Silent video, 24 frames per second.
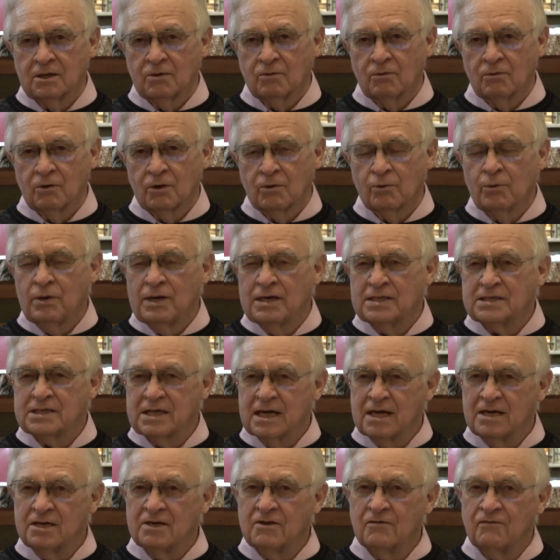where we
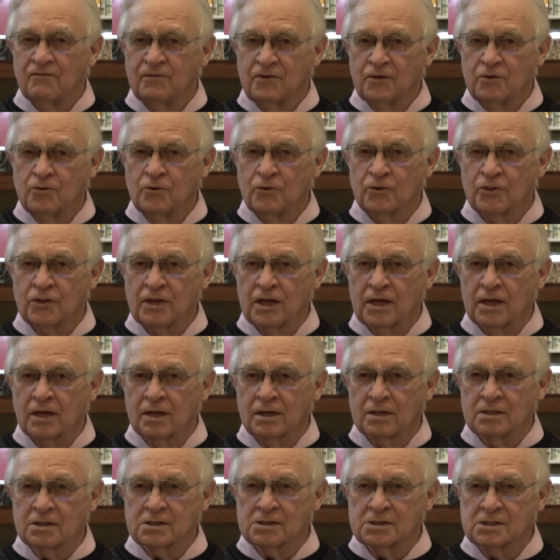tend to view
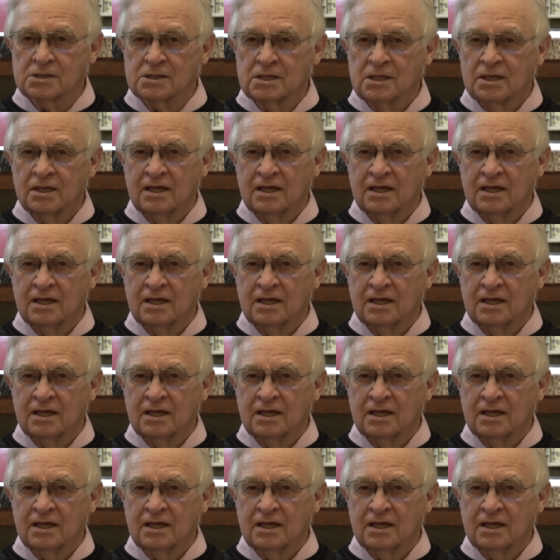things